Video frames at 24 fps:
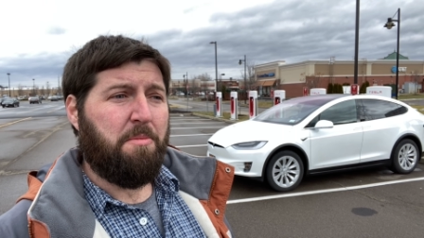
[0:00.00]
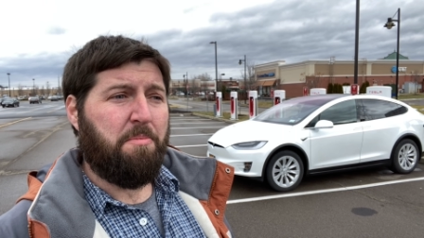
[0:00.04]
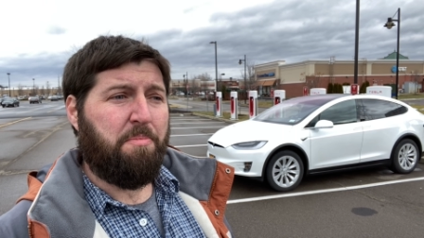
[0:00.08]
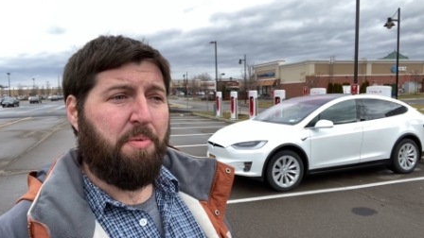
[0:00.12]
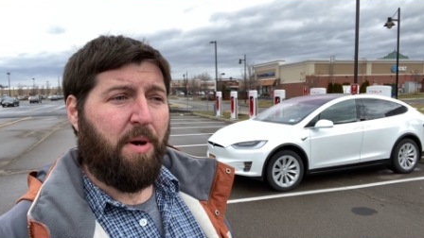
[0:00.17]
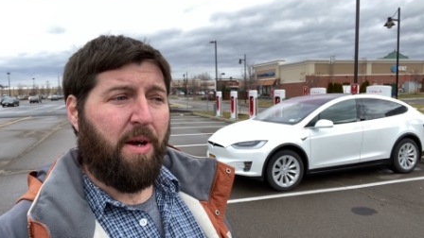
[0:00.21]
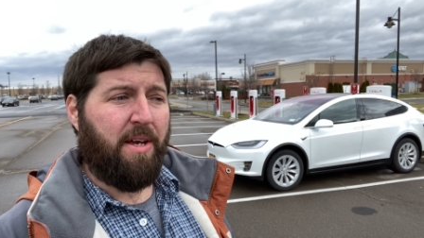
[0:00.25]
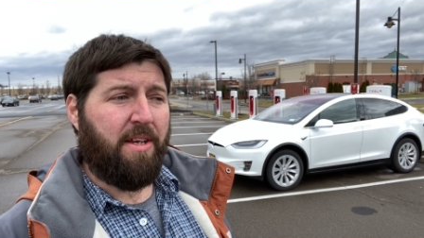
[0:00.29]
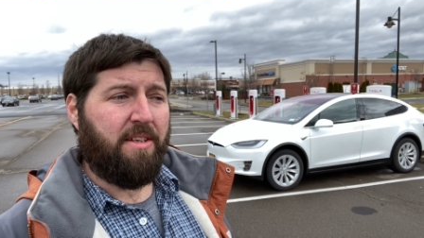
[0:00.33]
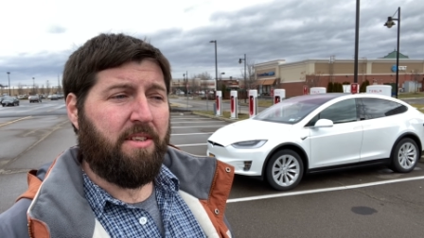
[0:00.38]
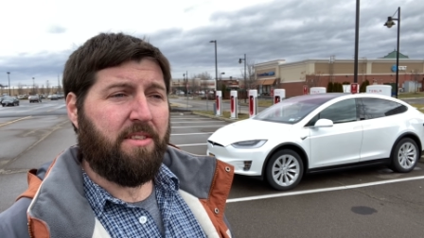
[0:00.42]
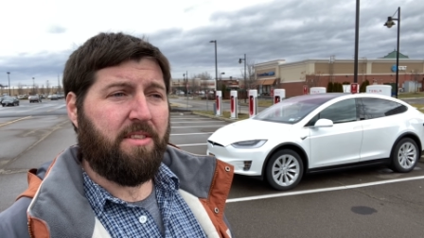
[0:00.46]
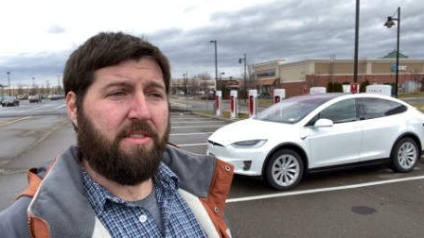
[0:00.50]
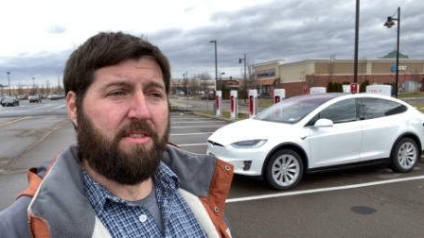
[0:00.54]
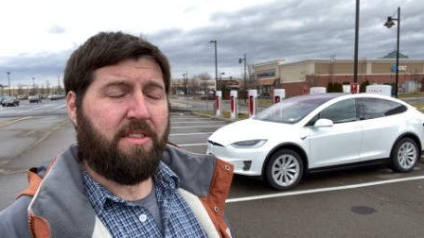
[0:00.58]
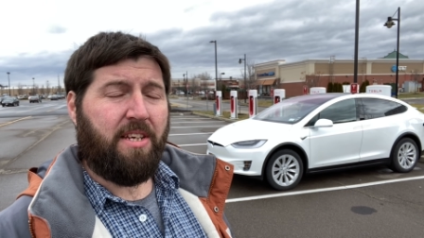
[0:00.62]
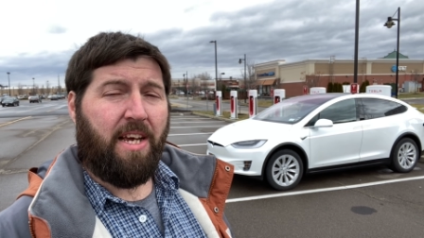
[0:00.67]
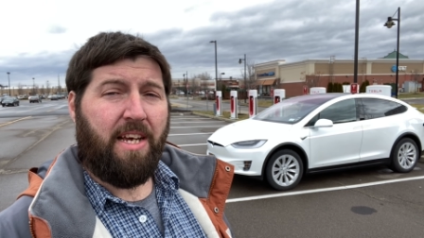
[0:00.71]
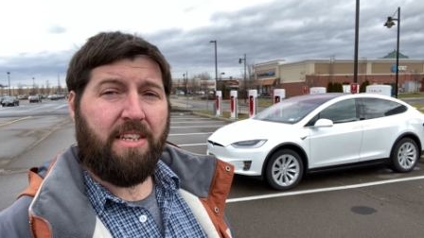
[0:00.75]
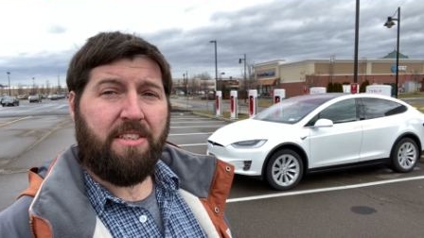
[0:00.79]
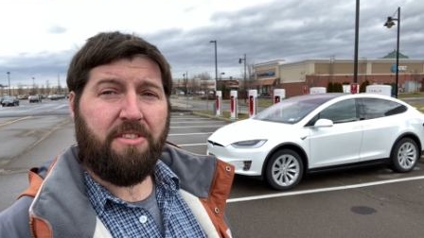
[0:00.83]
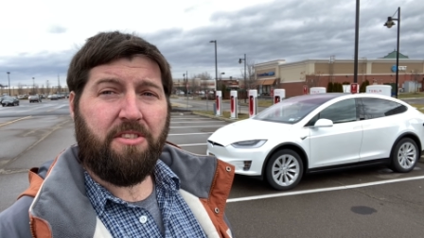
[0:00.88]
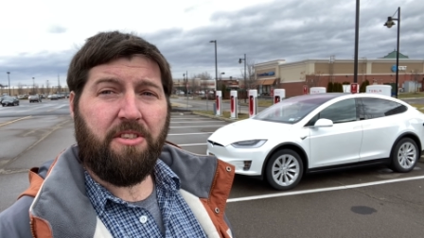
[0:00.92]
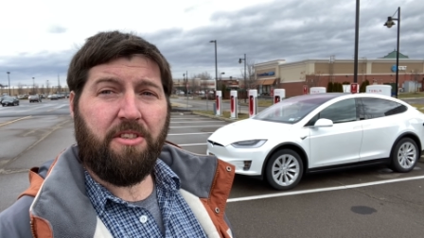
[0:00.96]
but
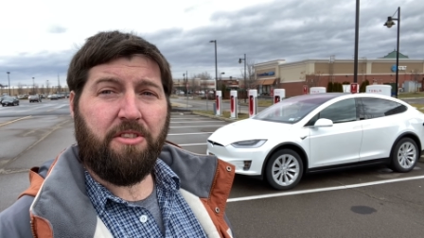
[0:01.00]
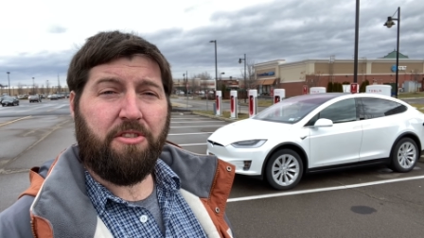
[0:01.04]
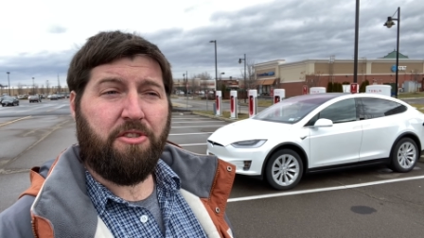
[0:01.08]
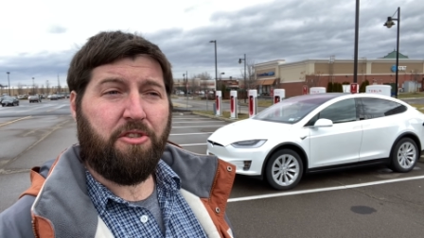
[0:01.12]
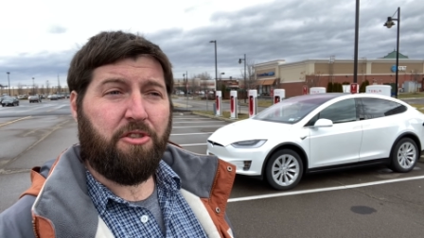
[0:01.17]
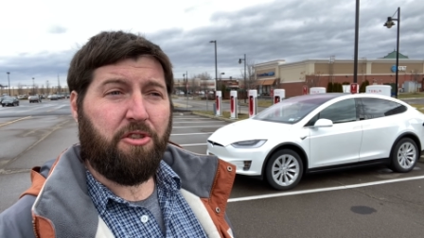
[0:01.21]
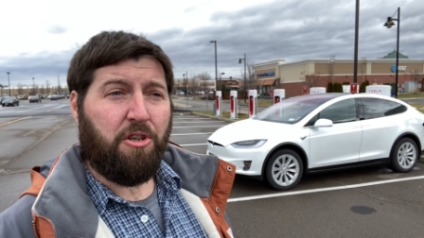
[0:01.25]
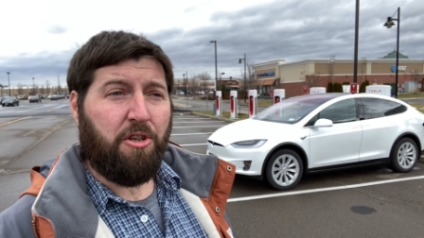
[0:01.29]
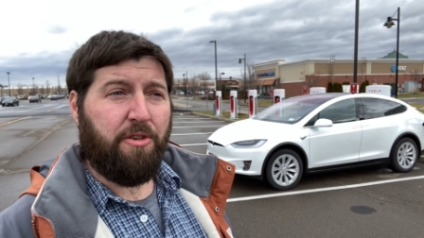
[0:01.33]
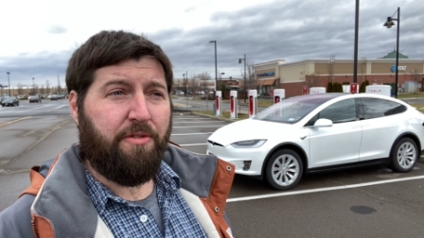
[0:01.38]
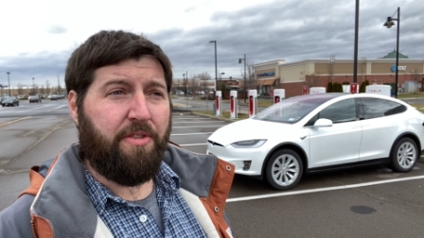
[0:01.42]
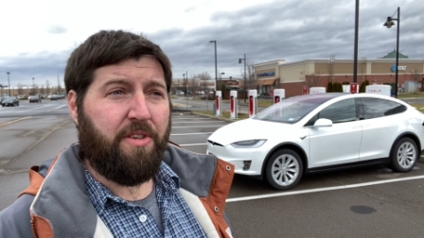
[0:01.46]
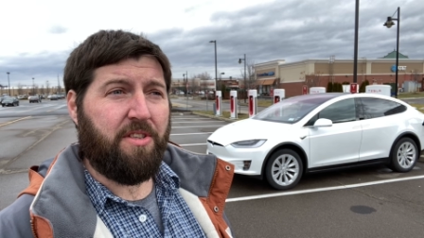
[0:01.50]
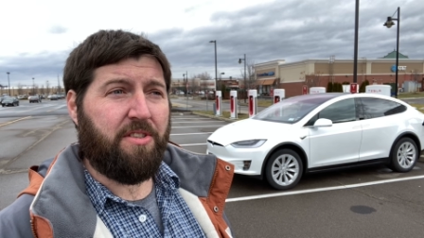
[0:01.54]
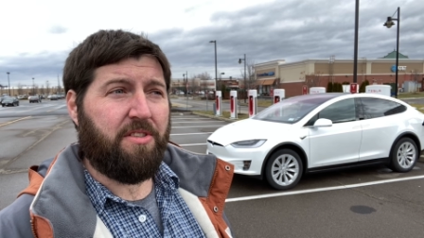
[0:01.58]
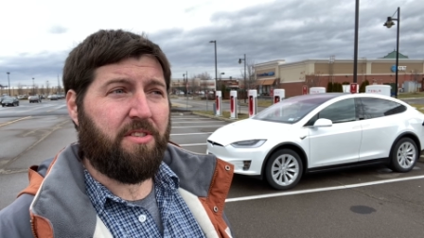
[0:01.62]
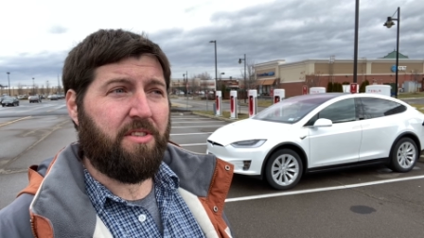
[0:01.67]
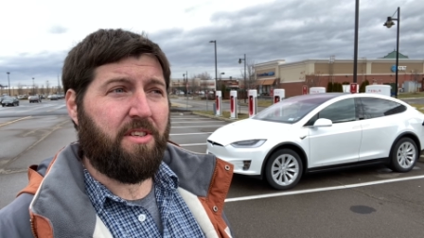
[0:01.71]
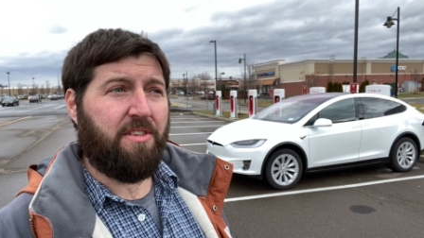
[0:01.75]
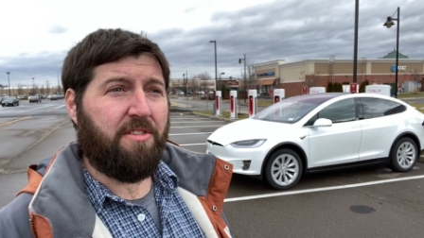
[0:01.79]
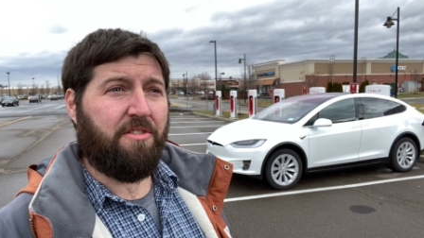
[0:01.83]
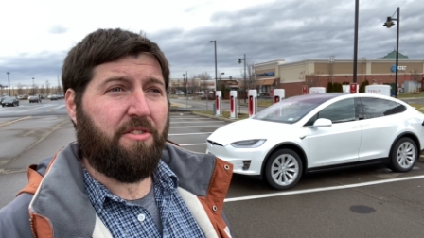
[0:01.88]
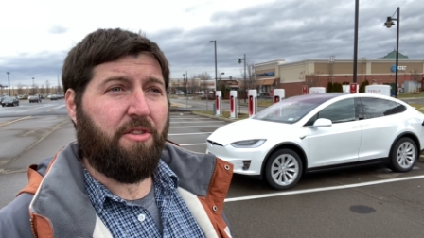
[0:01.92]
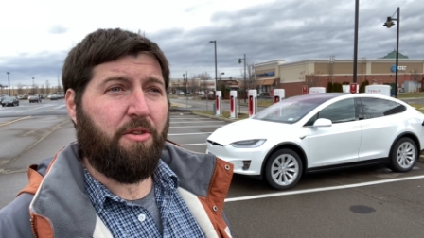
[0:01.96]
Tesla service
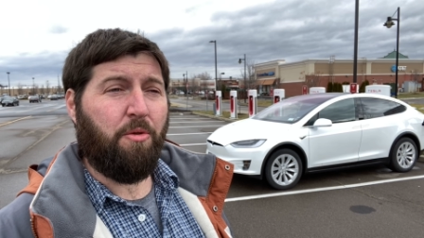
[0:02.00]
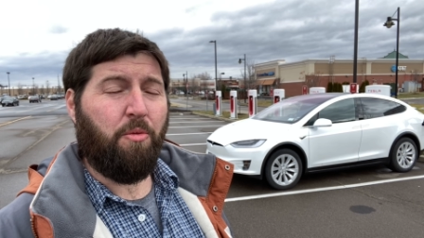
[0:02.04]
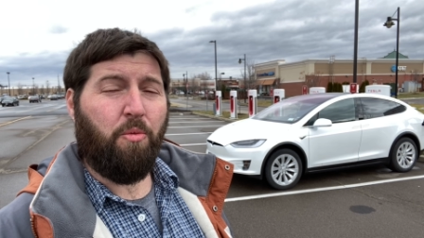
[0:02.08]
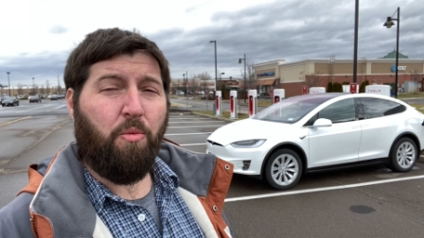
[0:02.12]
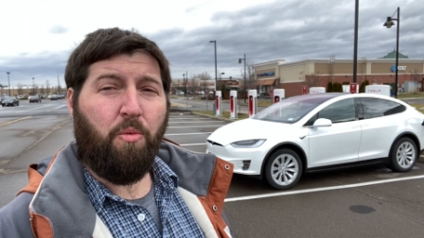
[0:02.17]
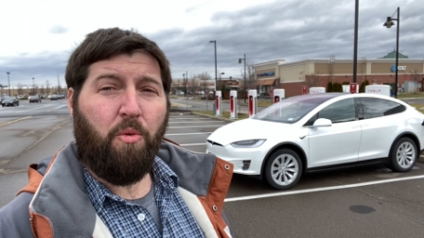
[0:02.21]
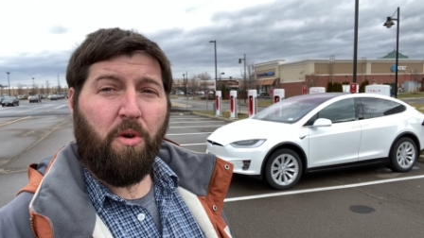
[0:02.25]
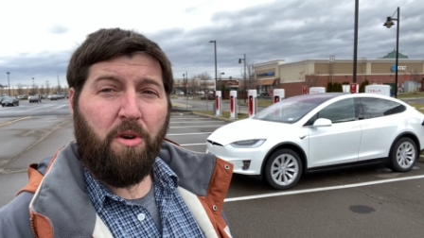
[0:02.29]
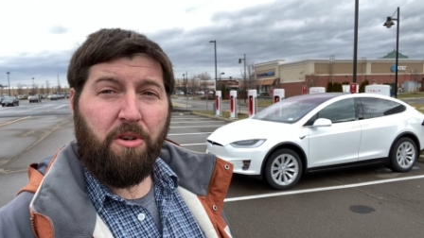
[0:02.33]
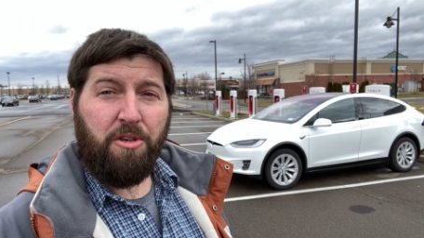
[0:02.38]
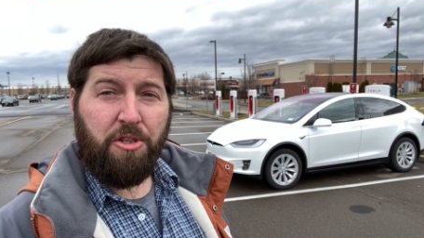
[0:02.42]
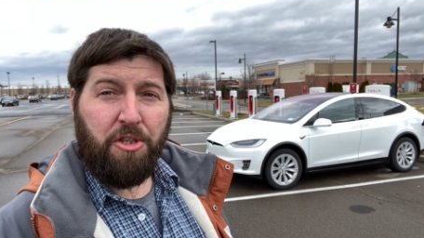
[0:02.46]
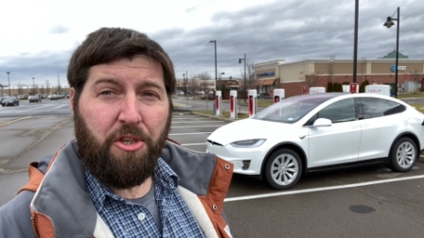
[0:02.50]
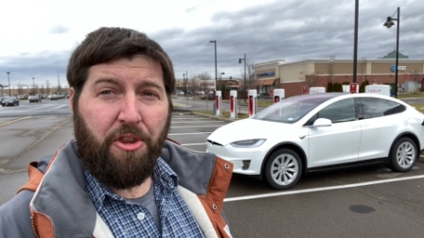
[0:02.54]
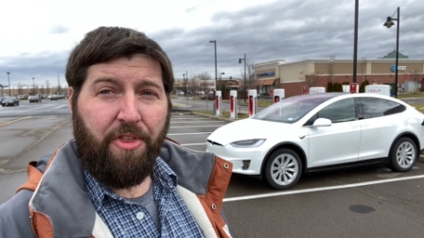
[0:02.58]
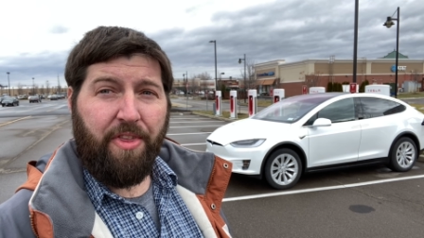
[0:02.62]
is the worst